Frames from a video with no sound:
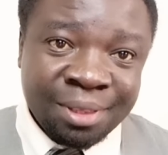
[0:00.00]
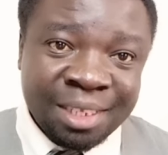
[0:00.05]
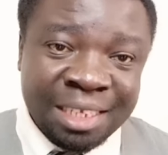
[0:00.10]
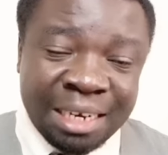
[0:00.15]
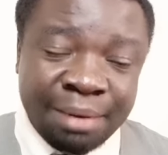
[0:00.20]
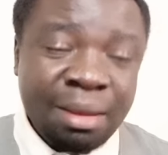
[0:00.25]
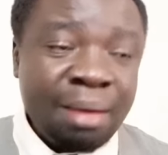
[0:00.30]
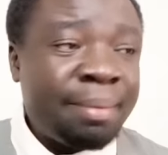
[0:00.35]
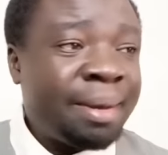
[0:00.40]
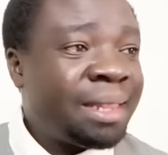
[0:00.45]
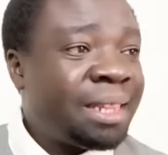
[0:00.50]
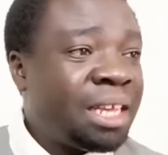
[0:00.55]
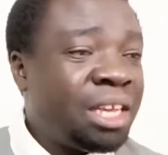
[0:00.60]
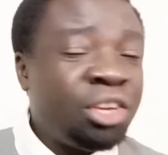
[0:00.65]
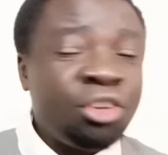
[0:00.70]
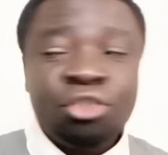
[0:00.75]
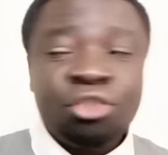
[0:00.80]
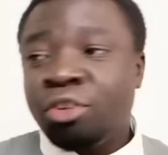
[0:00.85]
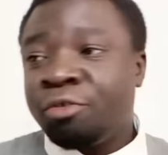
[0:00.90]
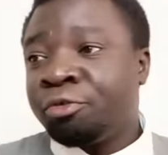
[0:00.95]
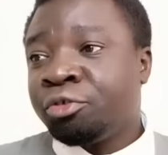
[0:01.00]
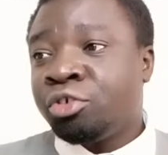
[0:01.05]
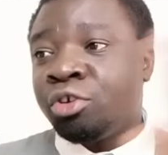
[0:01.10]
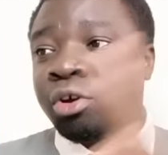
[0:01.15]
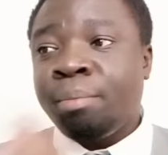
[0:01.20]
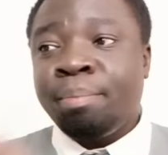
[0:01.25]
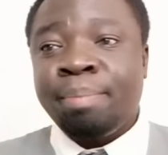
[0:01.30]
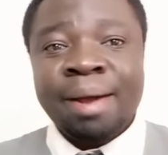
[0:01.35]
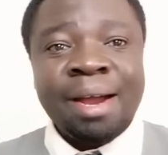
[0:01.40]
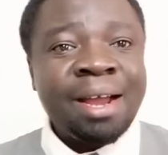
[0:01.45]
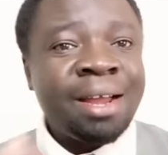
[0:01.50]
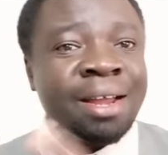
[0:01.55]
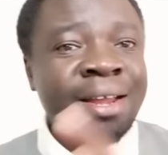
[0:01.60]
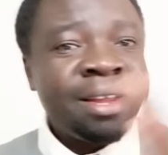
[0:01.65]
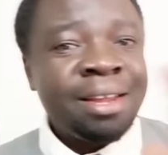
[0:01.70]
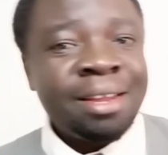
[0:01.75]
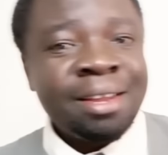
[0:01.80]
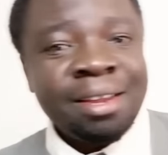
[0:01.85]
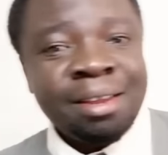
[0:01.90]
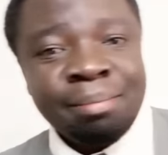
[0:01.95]
Remember the issue of chopper,
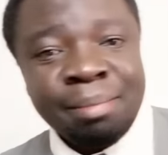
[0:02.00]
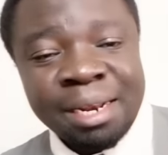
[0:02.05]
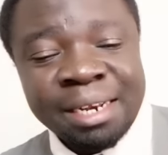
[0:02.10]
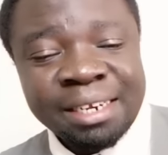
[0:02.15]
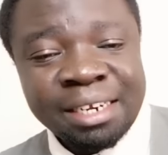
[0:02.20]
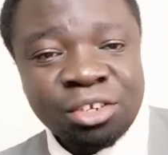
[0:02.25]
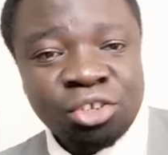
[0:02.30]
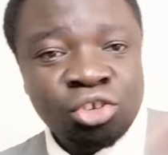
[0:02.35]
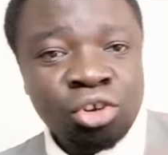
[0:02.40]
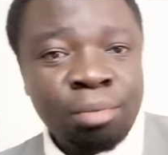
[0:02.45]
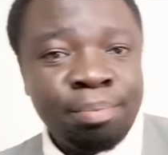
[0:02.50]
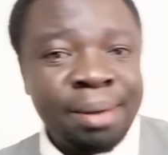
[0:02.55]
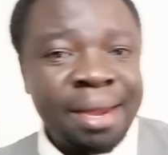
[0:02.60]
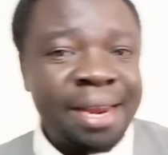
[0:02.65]
military chopper,